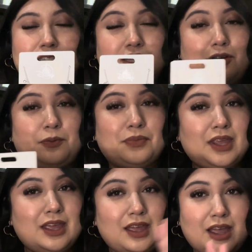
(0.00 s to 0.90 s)
So
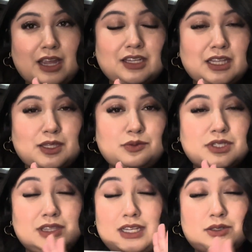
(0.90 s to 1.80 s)
I thought this
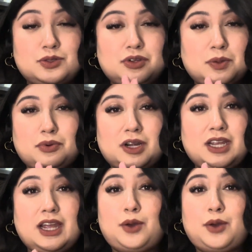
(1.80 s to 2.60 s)
was really pretty.